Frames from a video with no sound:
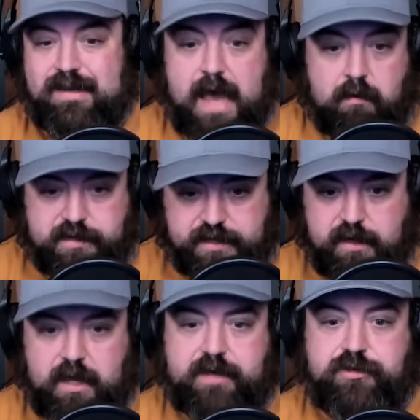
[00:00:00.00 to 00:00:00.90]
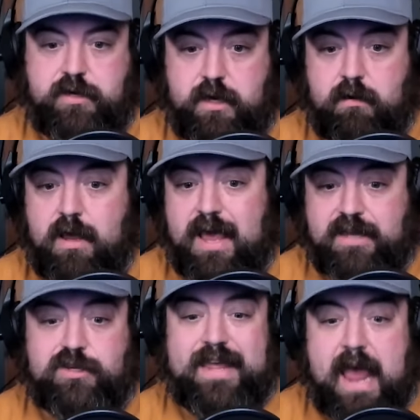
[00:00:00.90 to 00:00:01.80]
Now it's an election year, and
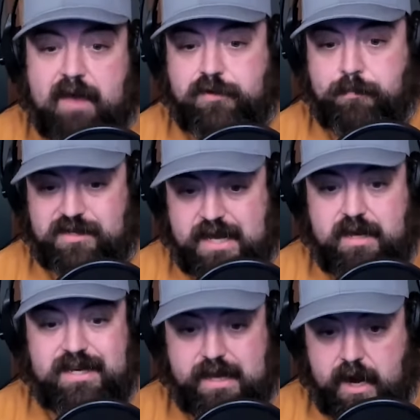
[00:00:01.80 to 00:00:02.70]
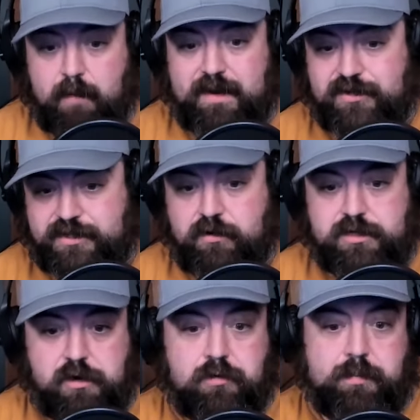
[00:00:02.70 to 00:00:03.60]
so they have to pretend to care because their
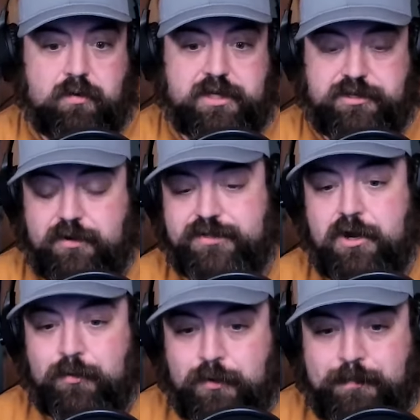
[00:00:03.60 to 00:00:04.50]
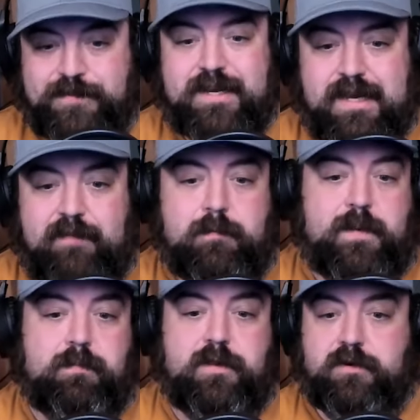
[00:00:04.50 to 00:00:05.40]
internal polling shows, whoops, even
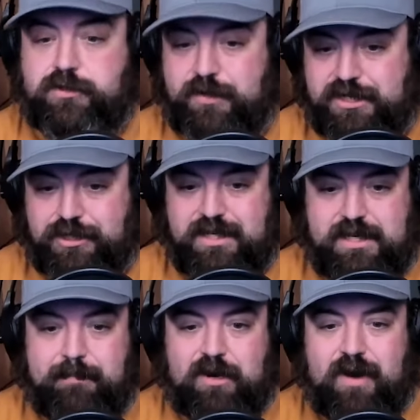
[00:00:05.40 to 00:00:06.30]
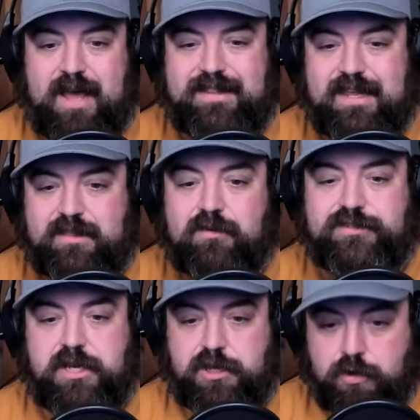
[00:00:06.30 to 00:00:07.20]
people that are traditionally Democrat think there's
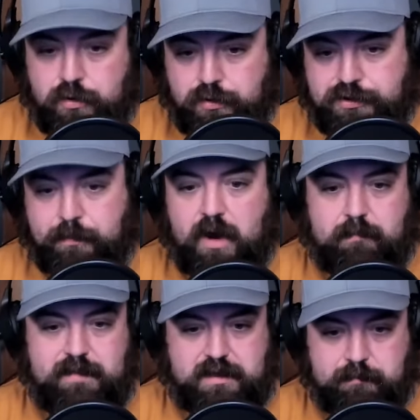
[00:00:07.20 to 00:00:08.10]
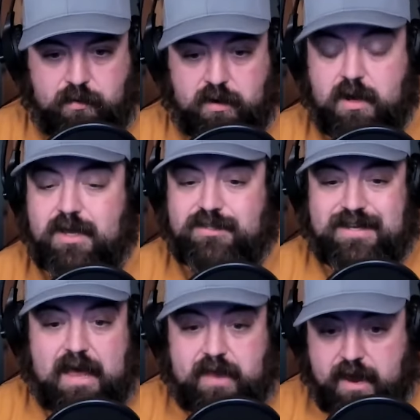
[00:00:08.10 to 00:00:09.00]
a huge problem at the border. So
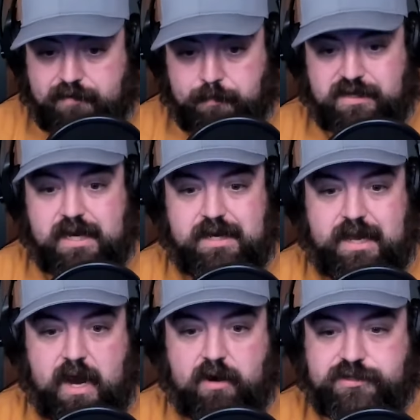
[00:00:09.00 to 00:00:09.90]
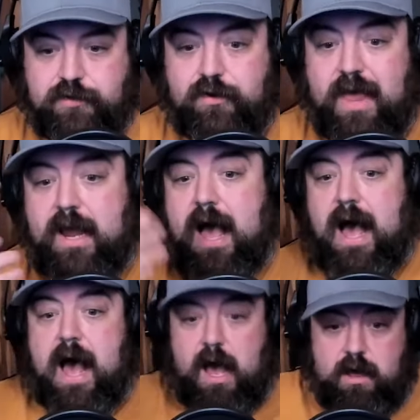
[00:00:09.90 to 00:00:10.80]
now they have to pretend to care. So they're like,
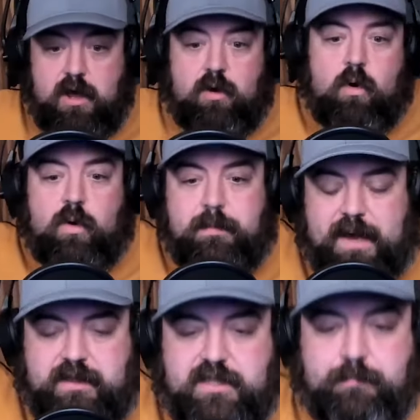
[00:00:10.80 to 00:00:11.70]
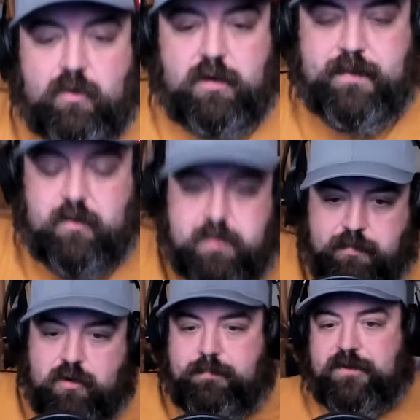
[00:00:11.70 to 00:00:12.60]
well, what about this border bill? The
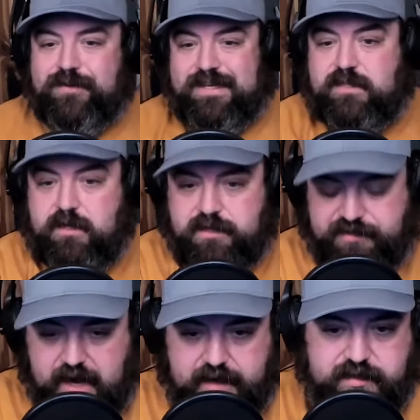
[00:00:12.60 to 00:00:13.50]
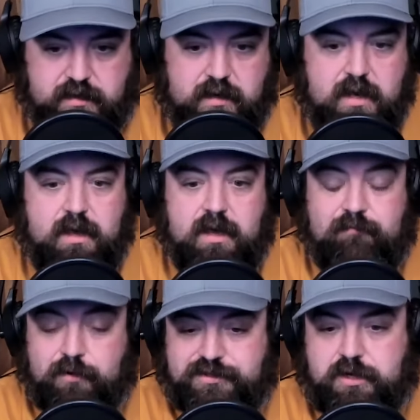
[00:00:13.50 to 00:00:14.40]
border bill is a disaster.
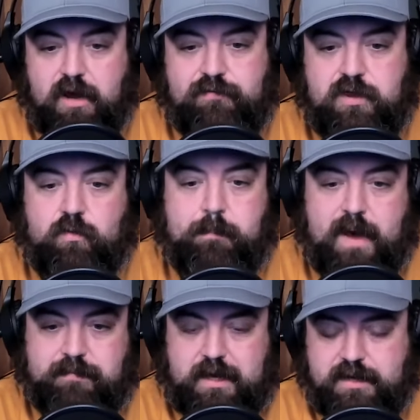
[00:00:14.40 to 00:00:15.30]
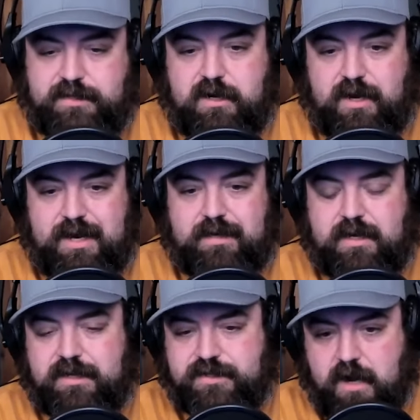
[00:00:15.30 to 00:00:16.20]
First off, the Republicans that are connected,
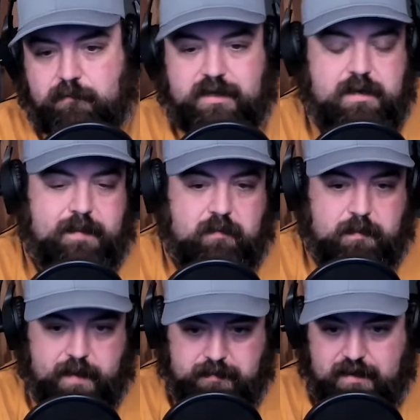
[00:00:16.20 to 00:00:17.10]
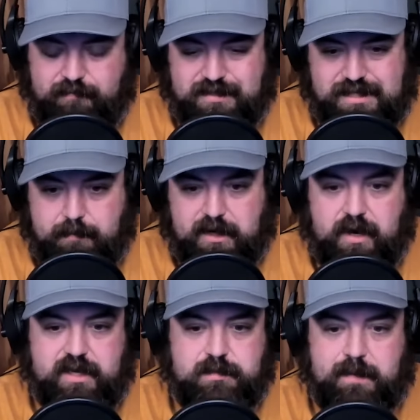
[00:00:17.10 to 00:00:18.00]
it's not really about Republican versus
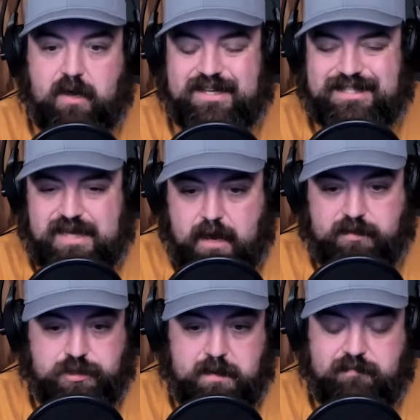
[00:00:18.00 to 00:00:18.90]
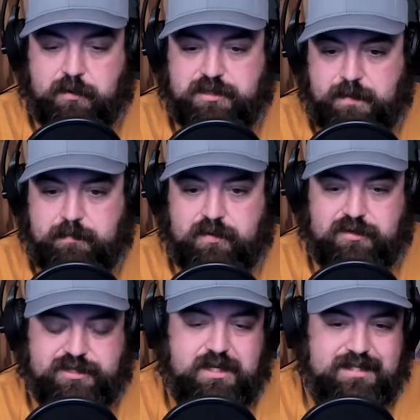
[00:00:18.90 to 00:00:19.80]
Democrat. It's about establishment versus people that are
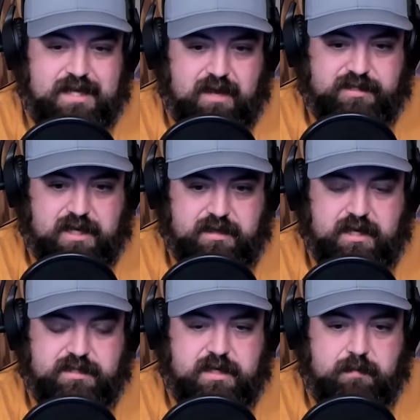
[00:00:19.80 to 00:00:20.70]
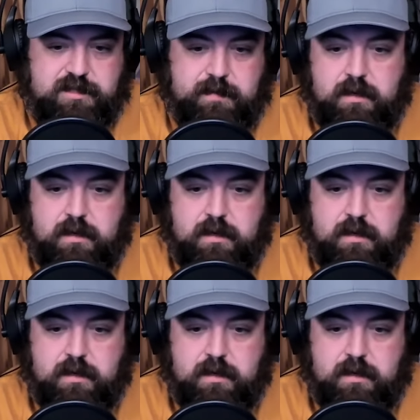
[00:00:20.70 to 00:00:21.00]
seen as outside the establishment.